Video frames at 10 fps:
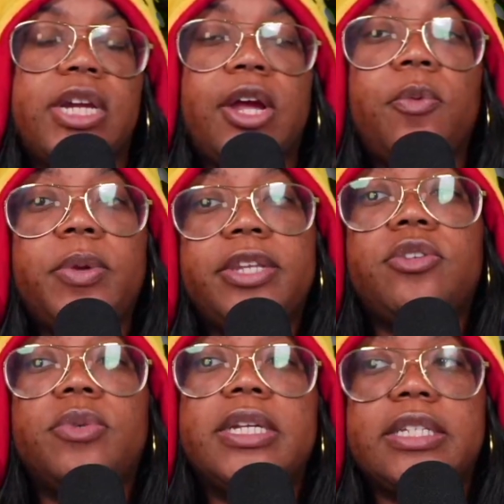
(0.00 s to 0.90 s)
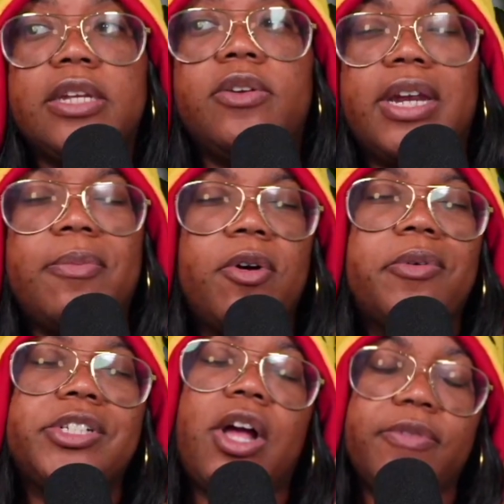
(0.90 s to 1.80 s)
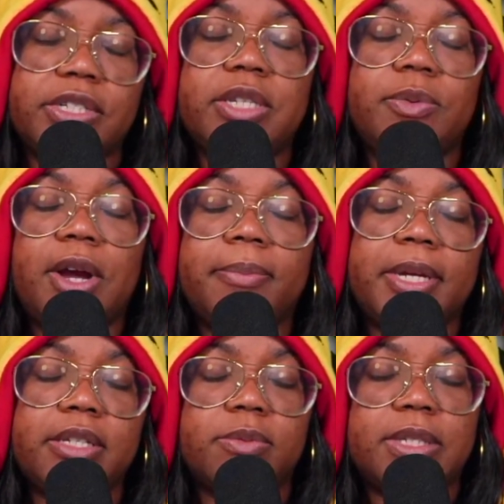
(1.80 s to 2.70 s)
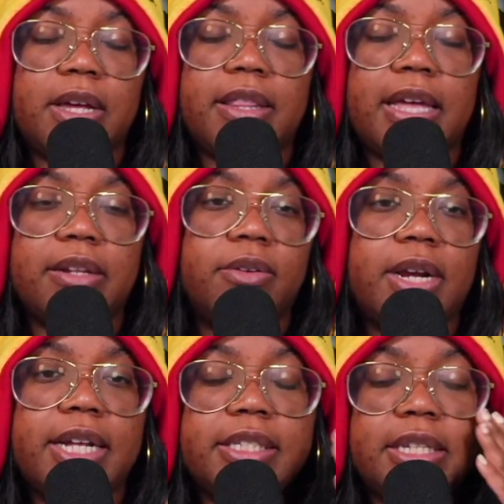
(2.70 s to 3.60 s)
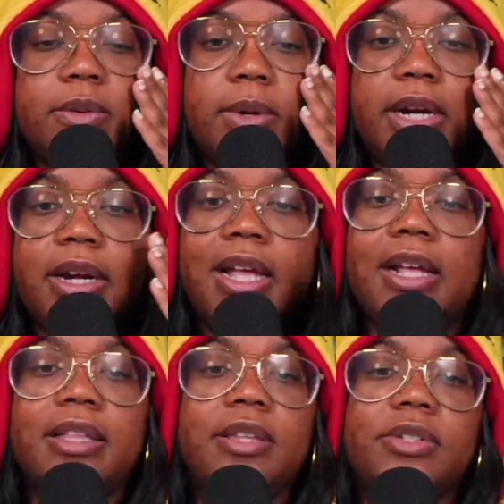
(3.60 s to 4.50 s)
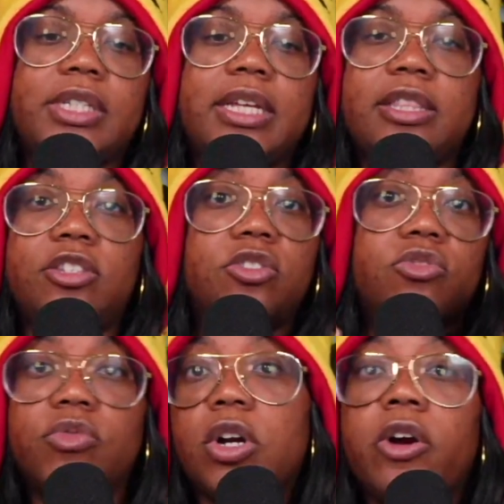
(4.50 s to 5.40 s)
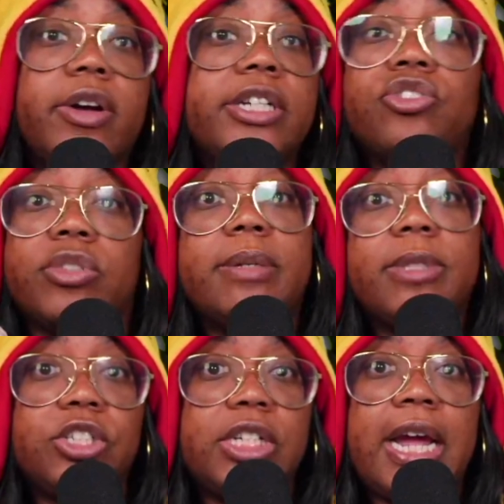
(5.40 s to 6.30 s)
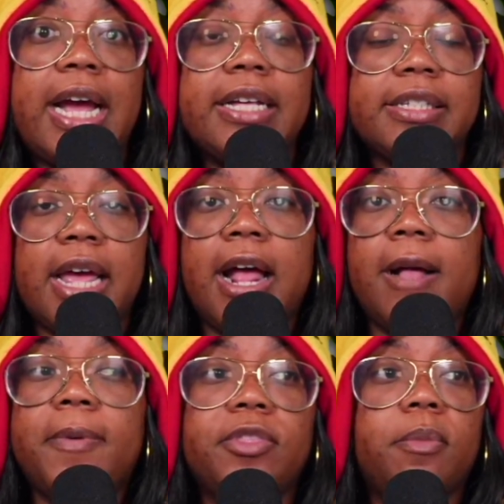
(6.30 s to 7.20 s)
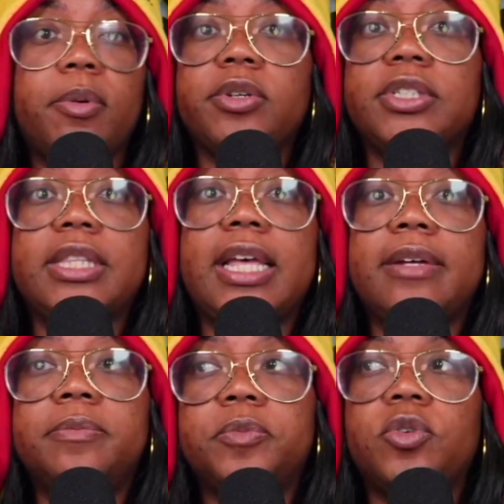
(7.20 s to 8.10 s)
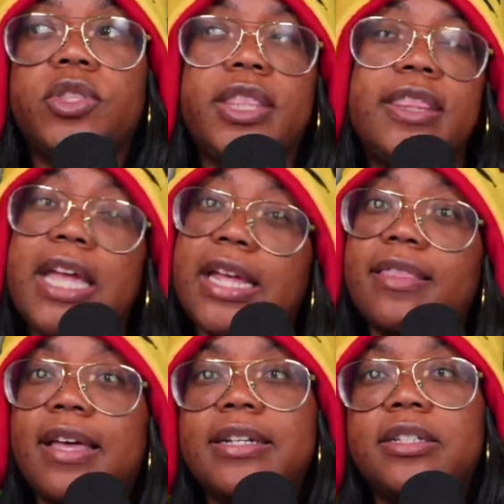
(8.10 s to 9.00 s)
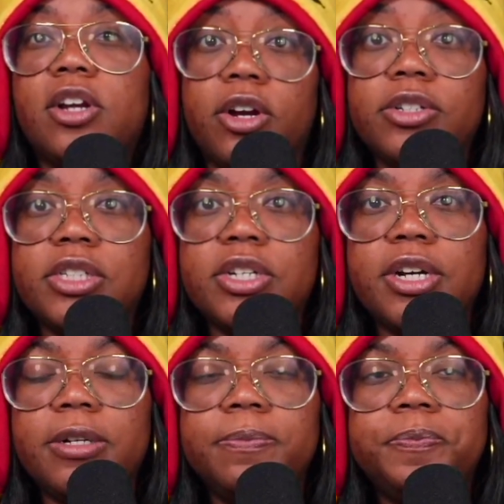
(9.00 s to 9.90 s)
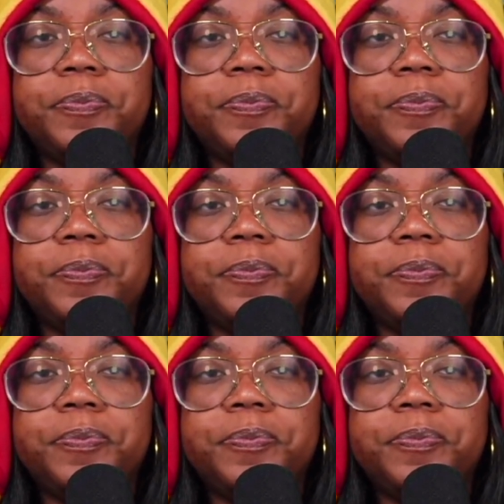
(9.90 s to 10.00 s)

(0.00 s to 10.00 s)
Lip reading: I hope we do continue to get more, which obviously we are because we saw that little cutscene where there's like this recurring dream that she has about the person that, or the thing that cursed her.